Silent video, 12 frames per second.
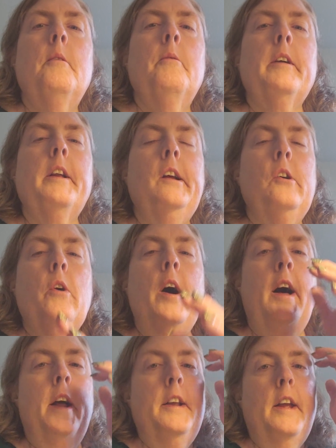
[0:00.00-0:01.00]
We're going to go
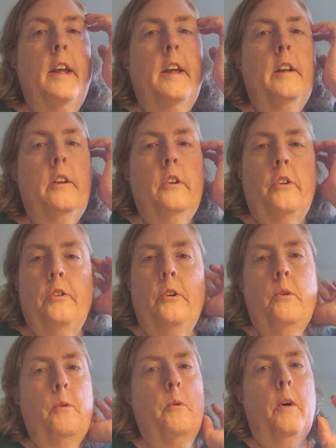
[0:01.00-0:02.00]
ahead and
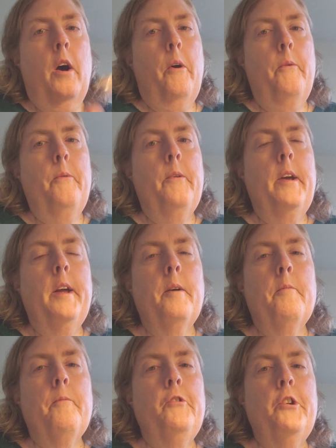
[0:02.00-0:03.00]
do our
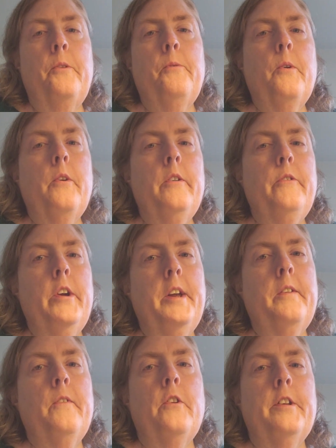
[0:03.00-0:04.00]
January
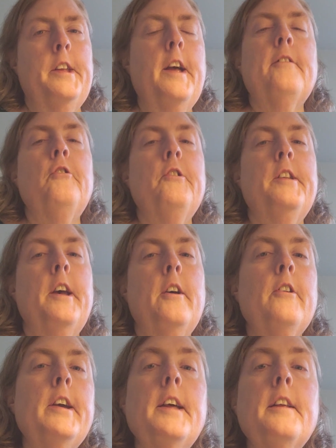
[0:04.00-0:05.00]
read for
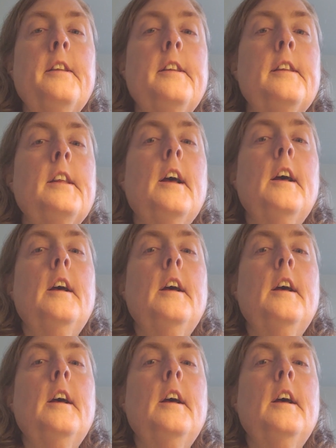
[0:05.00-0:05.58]
Sagittarius.